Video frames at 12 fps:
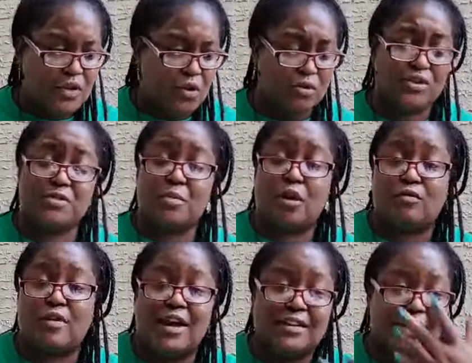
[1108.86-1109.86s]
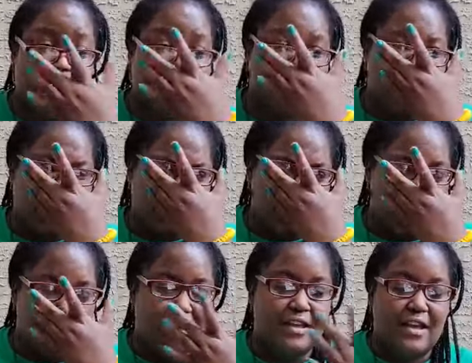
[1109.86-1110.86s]
or a small rock that has lichen
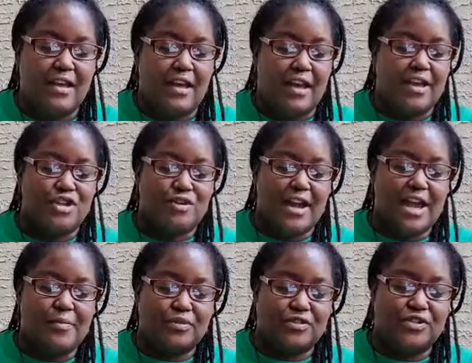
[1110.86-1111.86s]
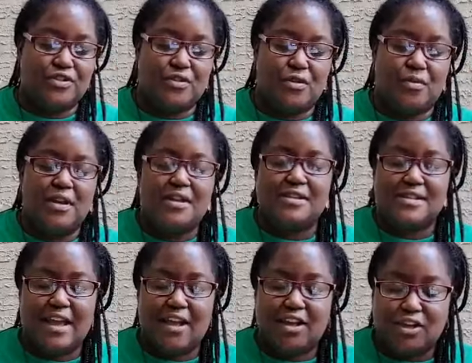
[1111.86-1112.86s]
on it, and you're able to
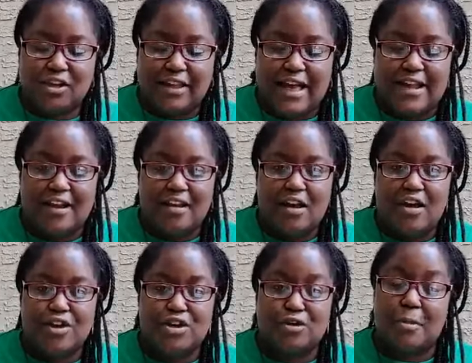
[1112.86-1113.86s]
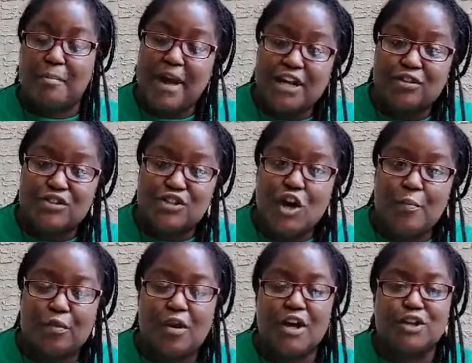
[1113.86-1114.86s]
take a look at it under a microscope
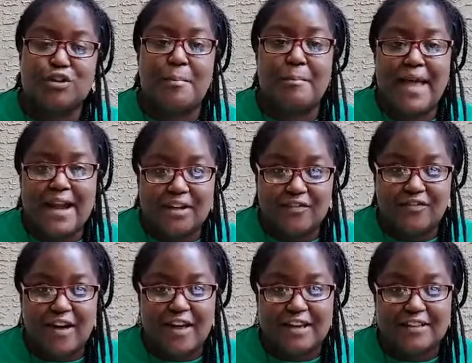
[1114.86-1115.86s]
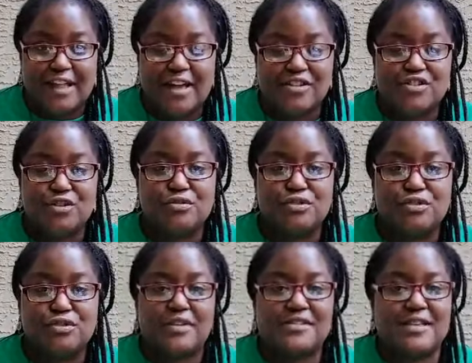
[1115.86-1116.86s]
or under a magnifying glass, you'll
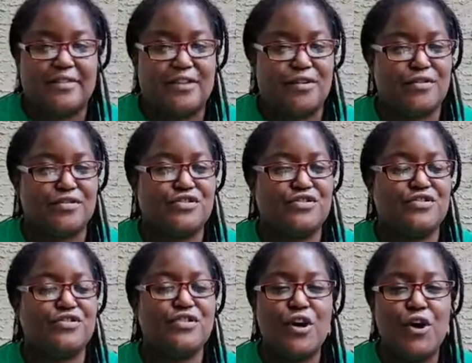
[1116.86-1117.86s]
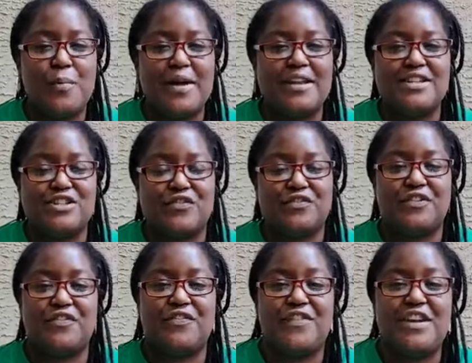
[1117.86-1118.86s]
notice that there's so many
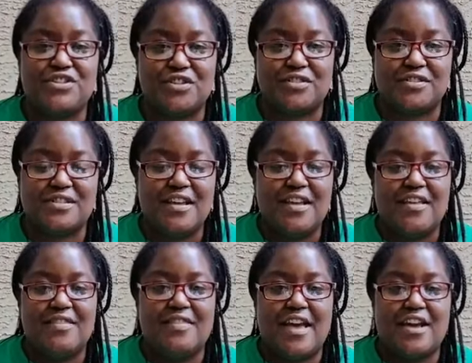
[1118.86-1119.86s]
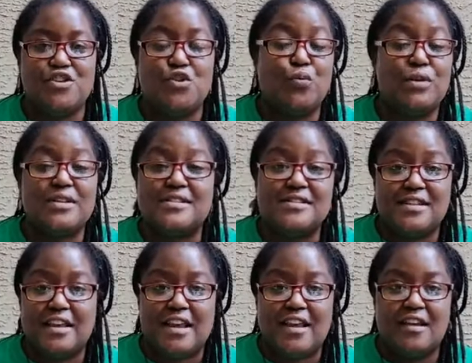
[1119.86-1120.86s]
different features that you wouldn't
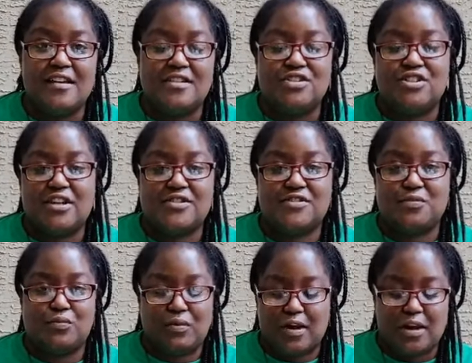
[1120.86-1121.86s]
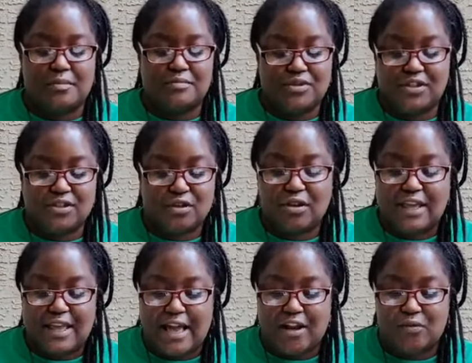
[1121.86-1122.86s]
see just
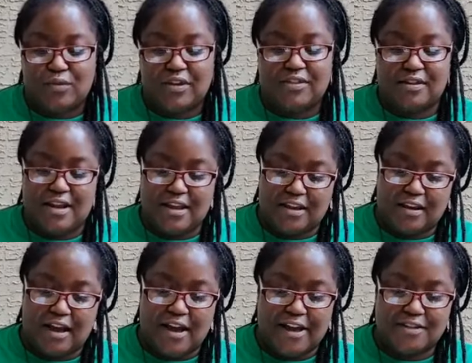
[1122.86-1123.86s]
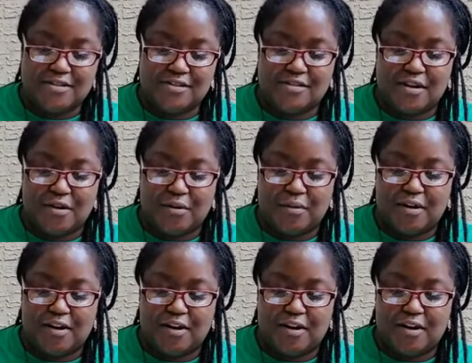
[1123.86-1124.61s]
looking at it with the naked eye. So